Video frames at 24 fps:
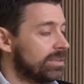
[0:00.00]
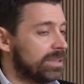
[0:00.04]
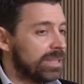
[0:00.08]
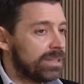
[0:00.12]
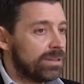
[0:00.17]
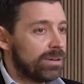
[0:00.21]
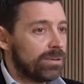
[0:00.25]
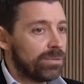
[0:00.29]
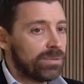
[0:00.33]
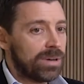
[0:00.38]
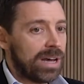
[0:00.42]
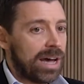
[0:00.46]

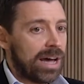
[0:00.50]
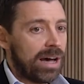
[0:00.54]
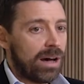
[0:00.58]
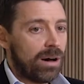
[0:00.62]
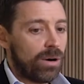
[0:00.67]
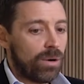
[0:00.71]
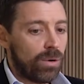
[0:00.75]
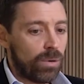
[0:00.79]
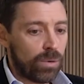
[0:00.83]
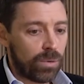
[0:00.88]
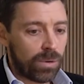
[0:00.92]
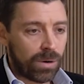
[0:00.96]

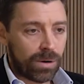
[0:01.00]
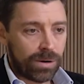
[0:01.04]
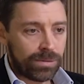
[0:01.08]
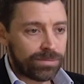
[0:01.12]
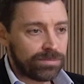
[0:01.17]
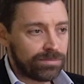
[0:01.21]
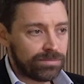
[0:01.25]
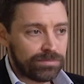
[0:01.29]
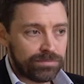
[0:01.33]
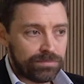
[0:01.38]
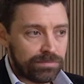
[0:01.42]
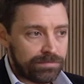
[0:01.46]
Now
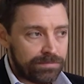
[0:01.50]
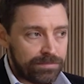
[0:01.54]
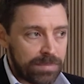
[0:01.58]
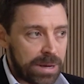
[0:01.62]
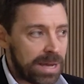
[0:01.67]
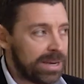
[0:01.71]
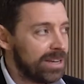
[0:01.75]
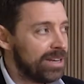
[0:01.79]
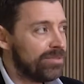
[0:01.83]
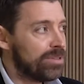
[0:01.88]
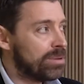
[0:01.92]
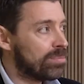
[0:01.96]

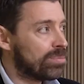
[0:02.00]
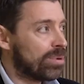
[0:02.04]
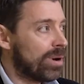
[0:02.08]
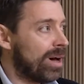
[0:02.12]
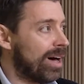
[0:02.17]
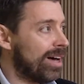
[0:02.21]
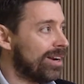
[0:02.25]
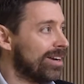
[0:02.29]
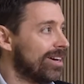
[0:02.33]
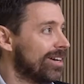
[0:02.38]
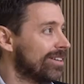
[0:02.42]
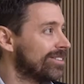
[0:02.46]
many of the
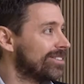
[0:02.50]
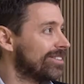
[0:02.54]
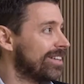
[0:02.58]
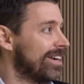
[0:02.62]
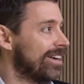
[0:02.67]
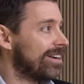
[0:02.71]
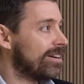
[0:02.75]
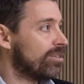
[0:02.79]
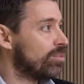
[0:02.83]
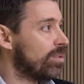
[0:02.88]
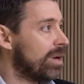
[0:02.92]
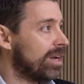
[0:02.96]
products
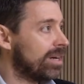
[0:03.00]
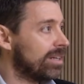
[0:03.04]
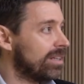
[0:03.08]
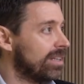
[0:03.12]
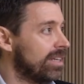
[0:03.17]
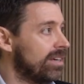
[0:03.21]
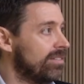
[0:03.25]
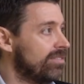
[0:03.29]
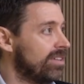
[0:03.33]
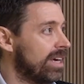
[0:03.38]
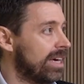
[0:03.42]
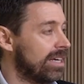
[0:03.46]
that are
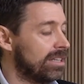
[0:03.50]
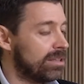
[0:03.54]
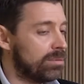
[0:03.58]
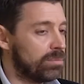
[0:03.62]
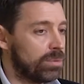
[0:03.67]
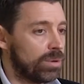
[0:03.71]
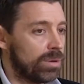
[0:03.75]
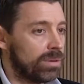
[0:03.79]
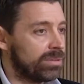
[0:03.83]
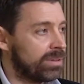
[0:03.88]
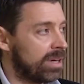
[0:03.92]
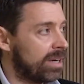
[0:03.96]
readily
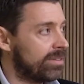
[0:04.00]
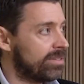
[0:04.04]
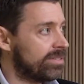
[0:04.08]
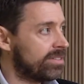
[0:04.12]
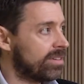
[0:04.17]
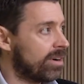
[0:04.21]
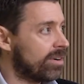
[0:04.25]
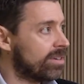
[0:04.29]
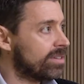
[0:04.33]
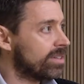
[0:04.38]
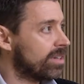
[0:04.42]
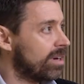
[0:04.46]
available
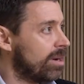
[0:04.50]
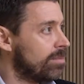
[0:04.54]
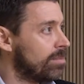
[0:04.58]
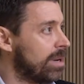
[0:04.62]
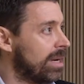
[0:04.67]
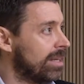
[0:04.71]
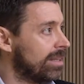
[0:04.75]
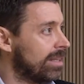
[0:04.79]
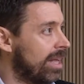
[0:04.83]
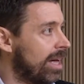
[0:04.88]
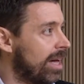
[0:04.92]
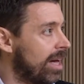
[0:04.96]
start to come
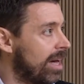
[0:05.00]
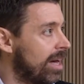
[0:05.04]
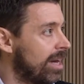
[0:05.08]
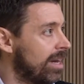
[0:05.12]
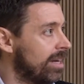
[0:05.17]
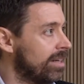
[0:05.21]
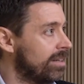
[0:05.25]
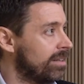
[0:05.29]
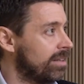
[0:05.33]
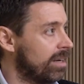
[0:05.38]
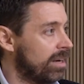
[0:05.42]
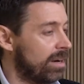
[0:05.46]

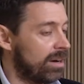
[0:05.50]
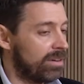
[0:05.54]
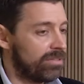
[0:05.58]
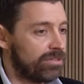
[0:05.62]
online